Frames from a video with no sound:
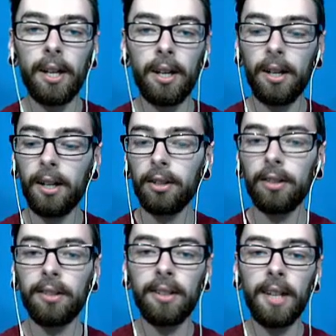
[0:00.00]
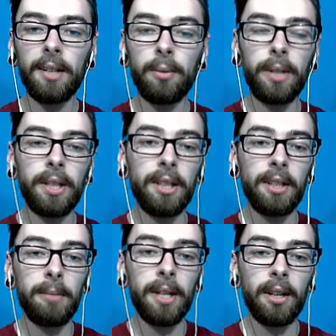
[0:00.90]
uh, looks like we
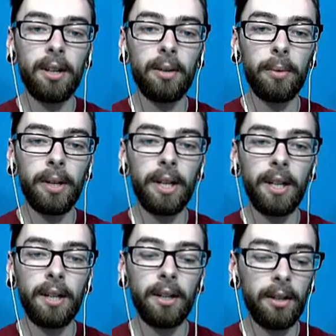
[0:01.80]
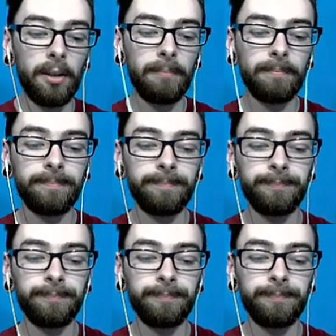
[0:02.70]
can make our way, um,